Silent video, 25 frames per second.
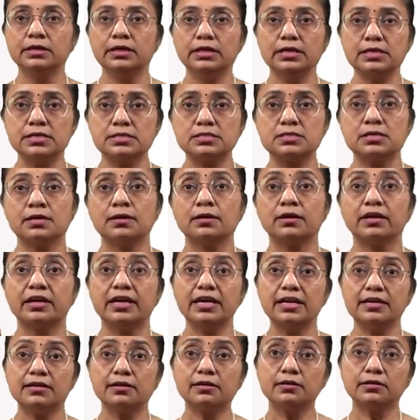is
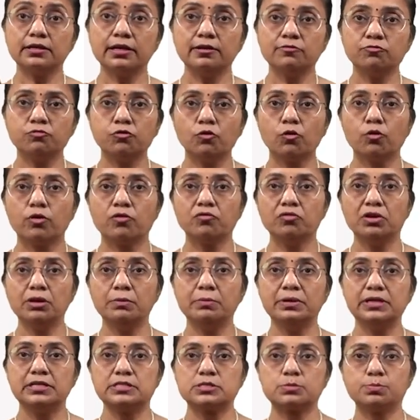greater than 4
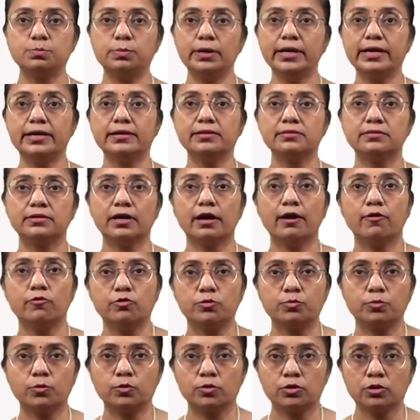will be displayed in the
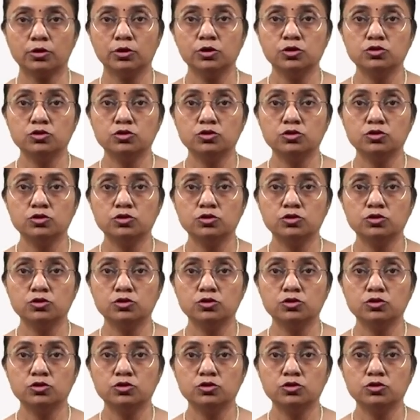output.